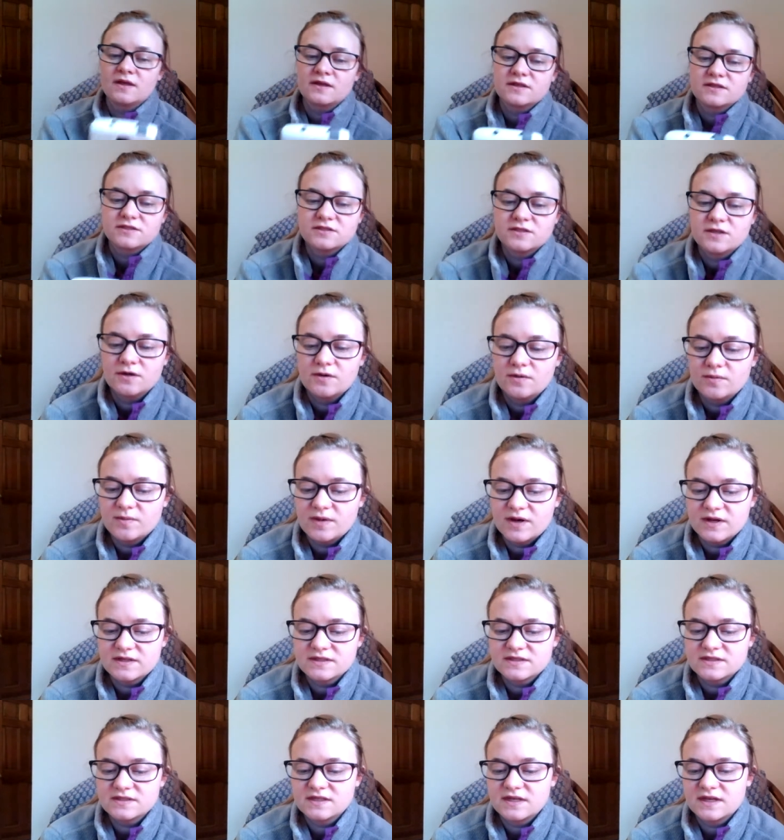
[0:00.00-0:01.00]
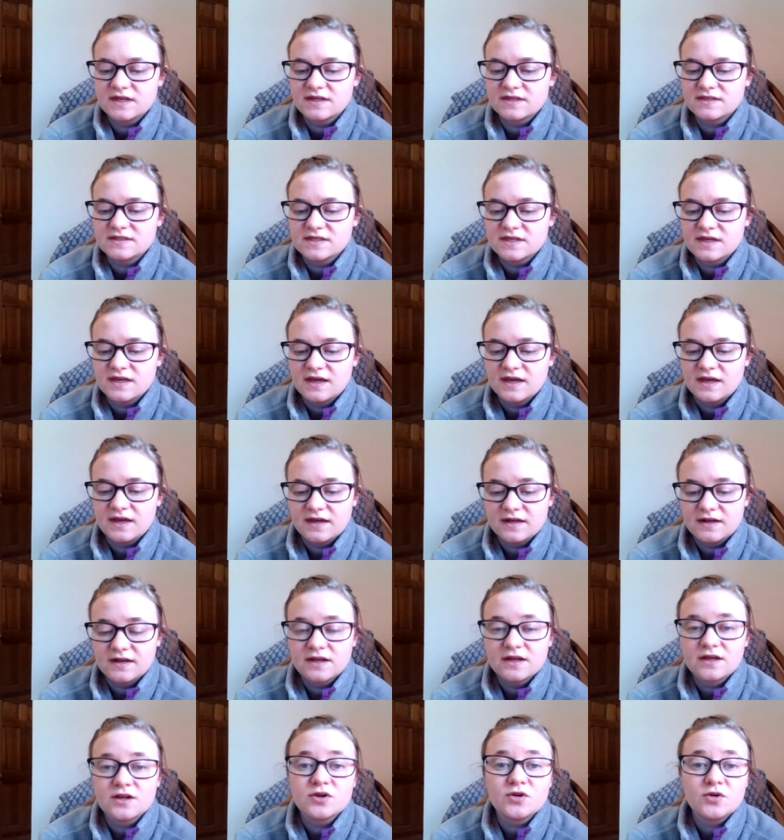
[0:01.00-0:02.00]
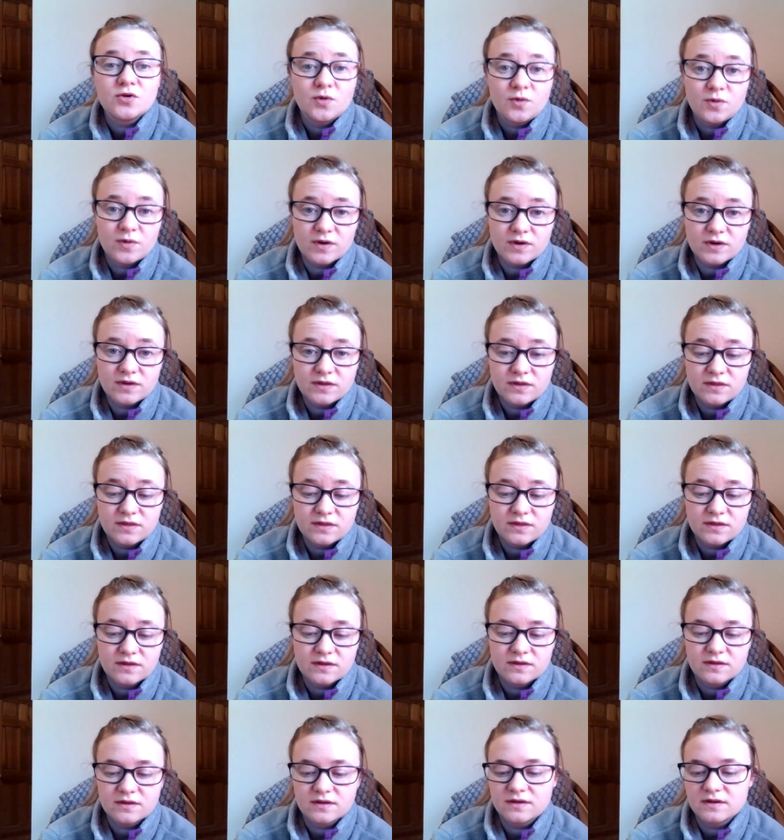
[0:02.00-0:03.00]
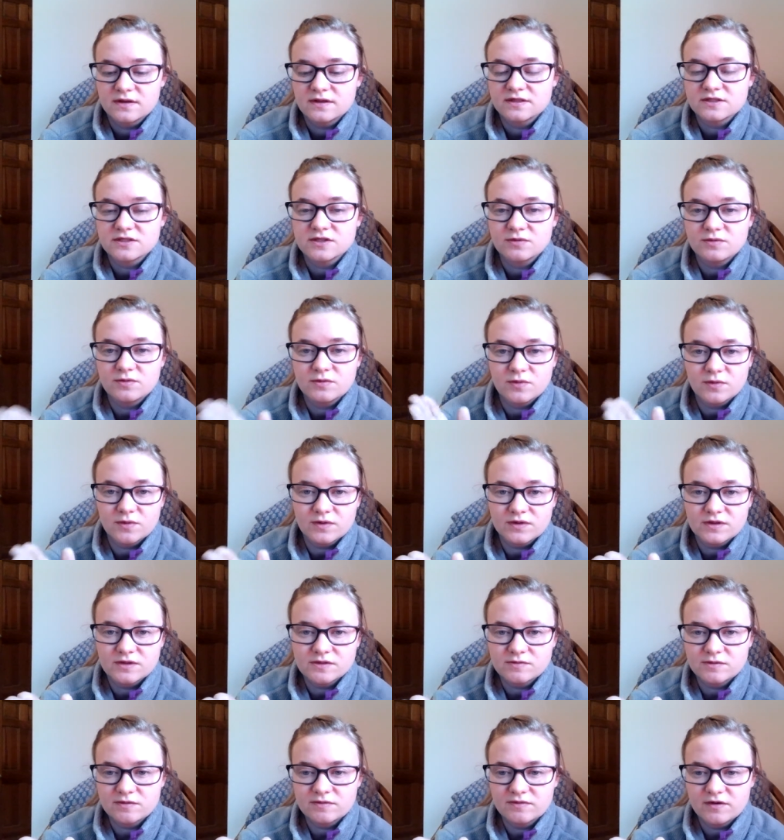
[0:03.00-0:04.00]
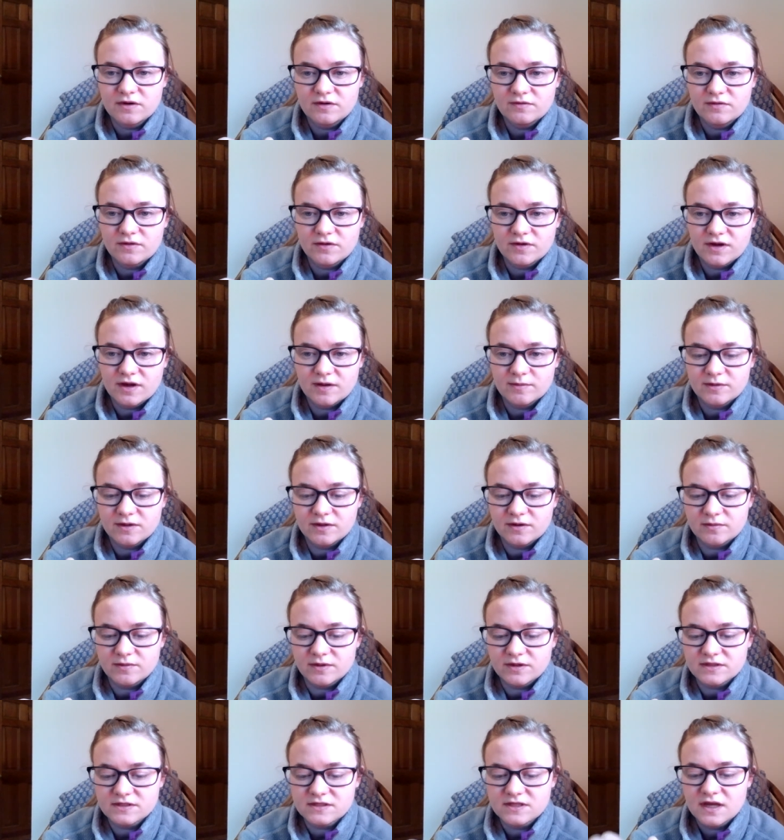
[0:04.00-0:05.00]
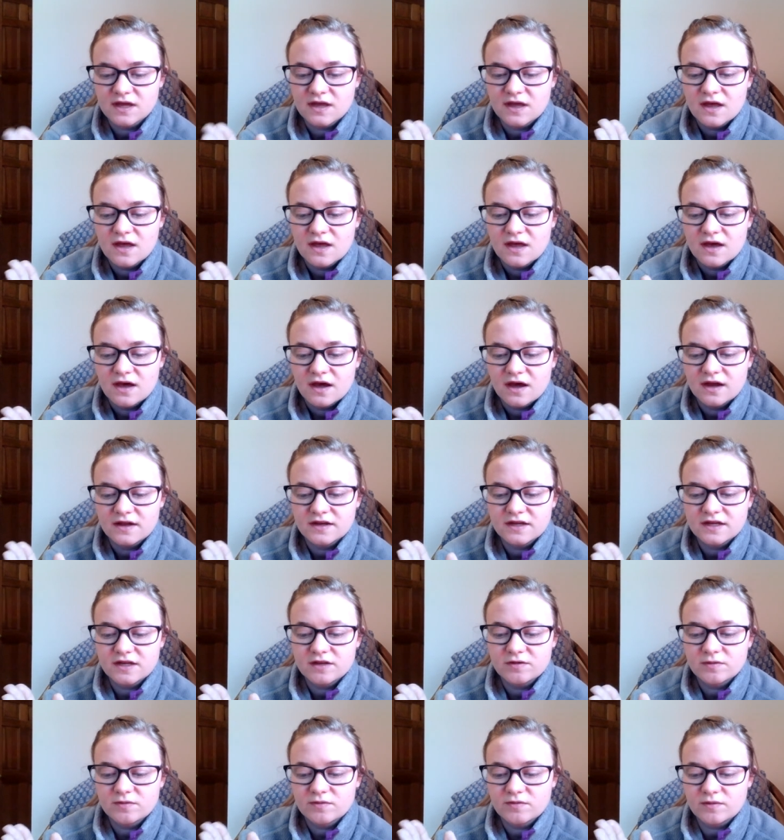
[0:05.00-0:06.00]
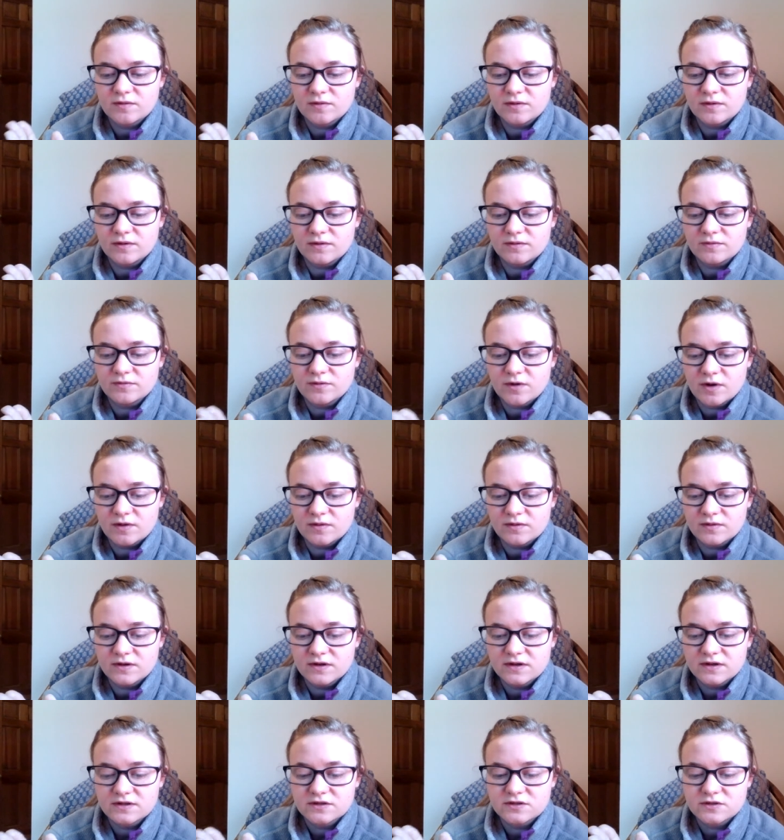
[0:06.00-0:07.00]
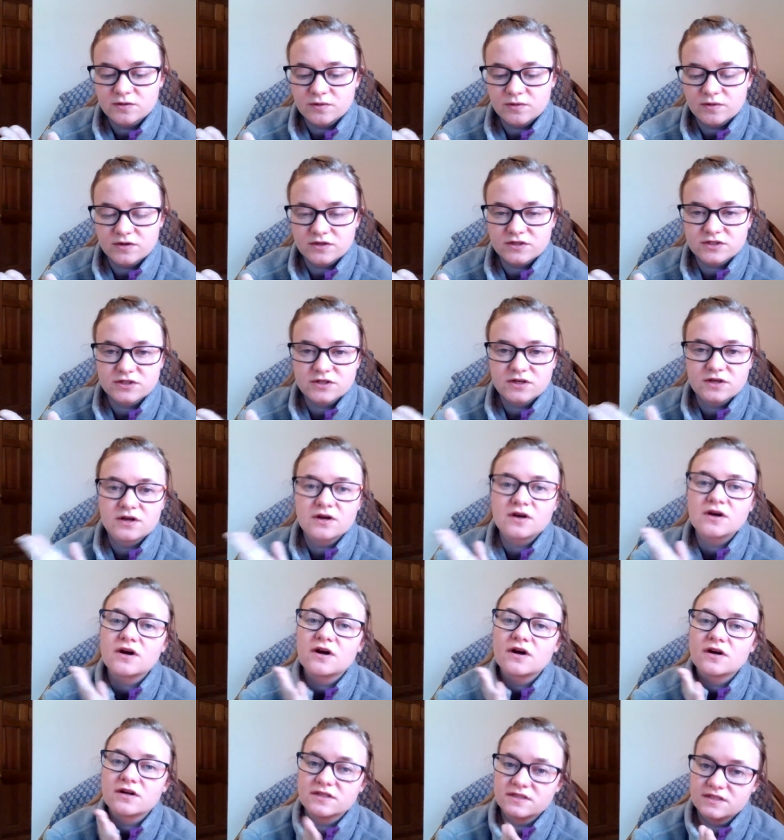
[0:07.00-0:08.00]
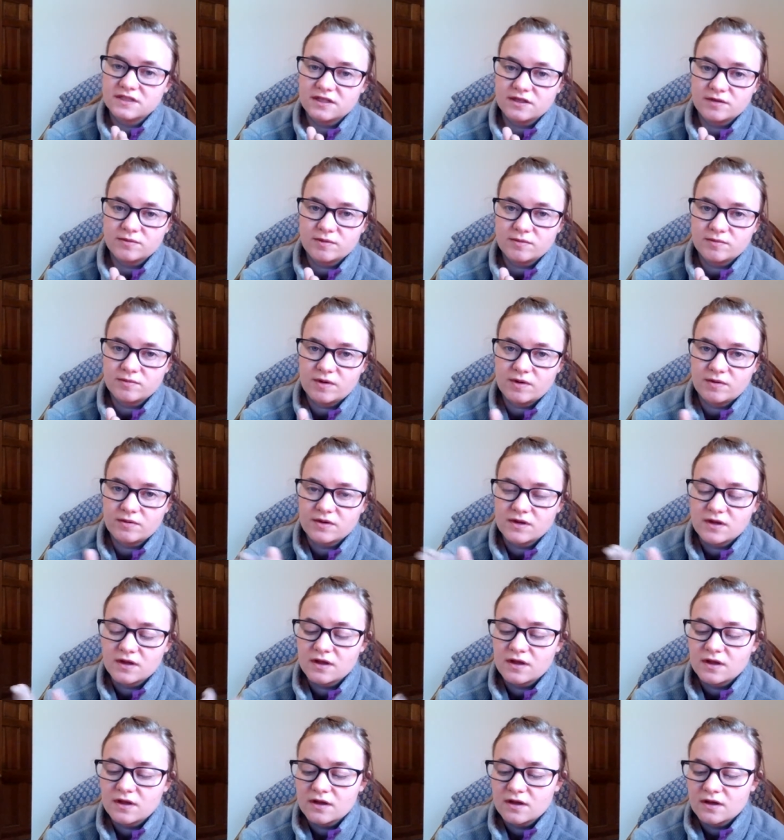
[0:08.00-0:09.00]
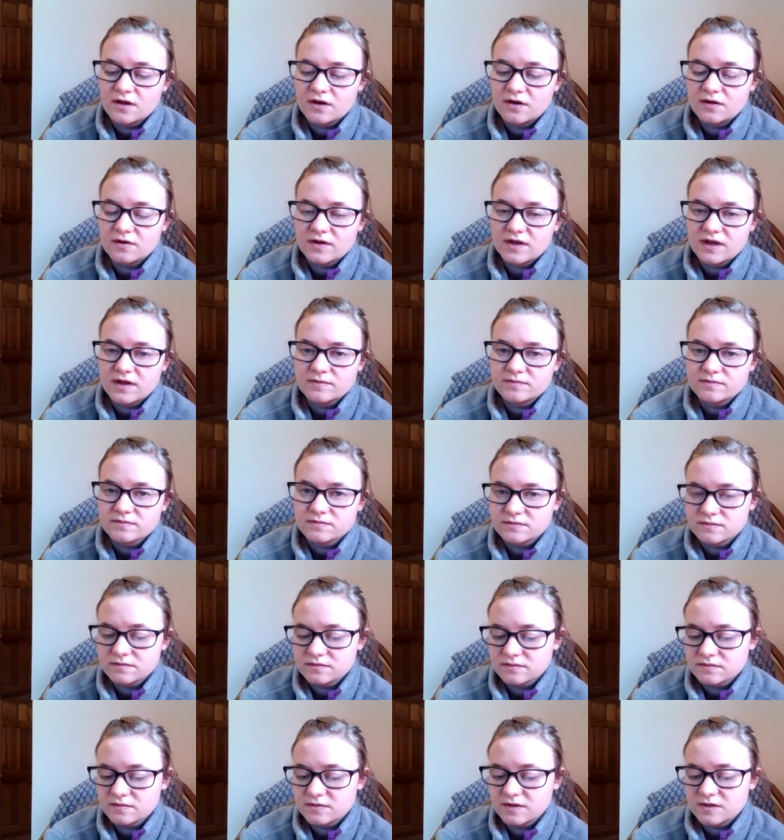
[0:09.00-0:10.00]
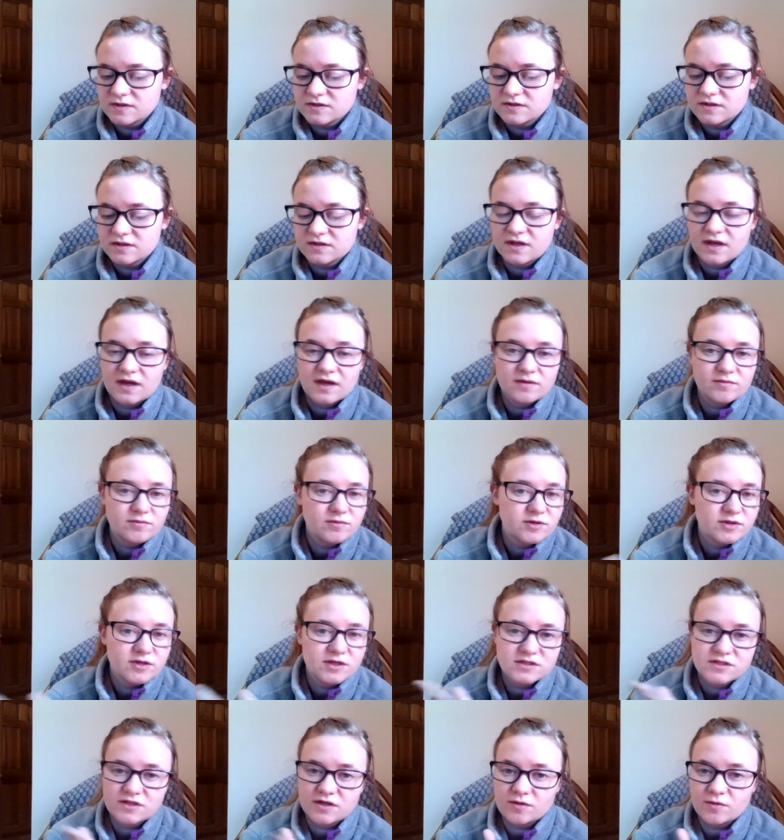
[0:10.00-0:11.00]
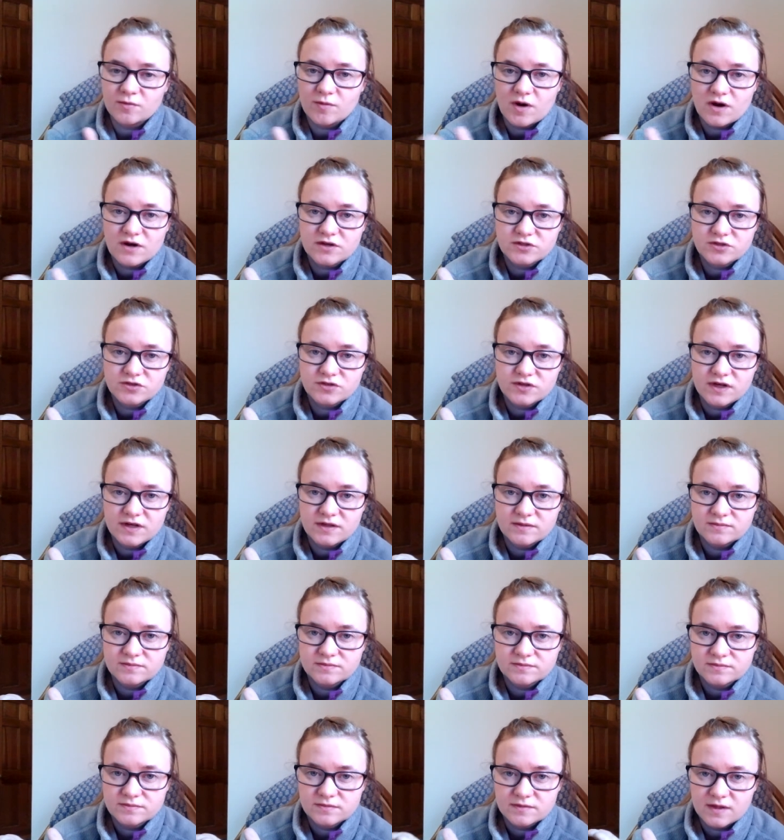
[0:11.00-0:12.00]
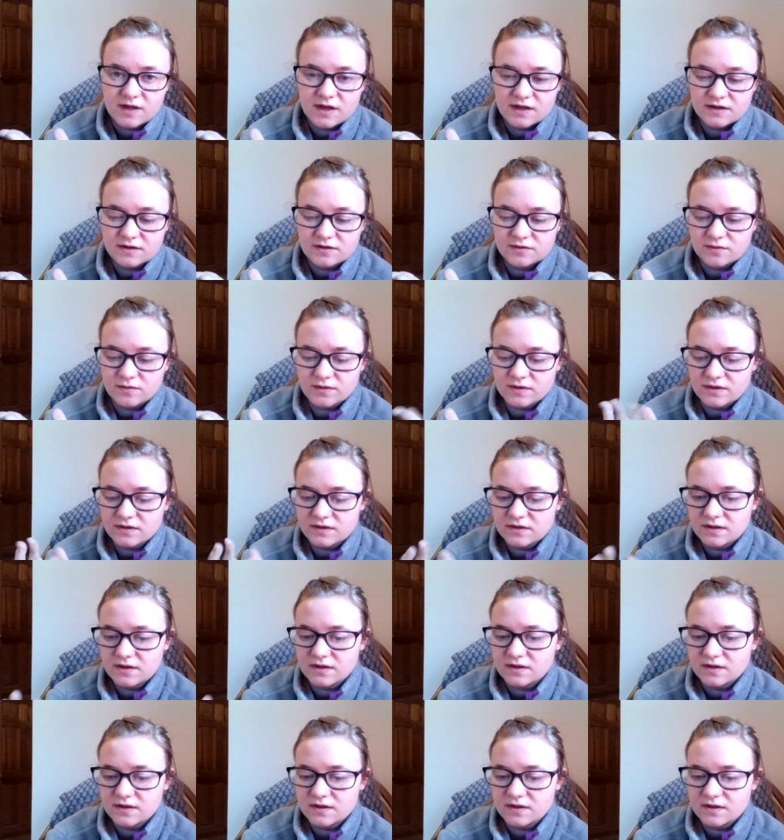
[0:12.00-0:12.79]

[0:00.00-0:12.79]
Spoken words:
So mine says head north. So north is one of our vocabulary words on Eagle River Road towards Artillery Road. Okay? So that we're just going to walk straight, heading north.